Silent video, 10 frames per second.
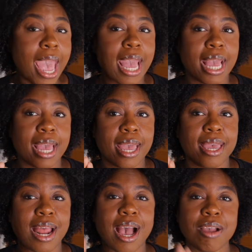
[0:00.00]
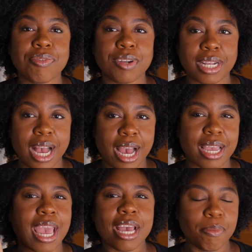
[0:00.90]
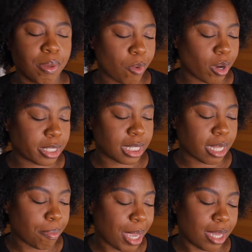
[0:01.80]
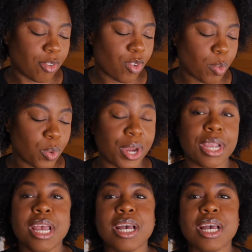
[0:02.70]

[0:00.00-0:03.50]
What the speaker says: And I forgot, it had to be March because I paid in February.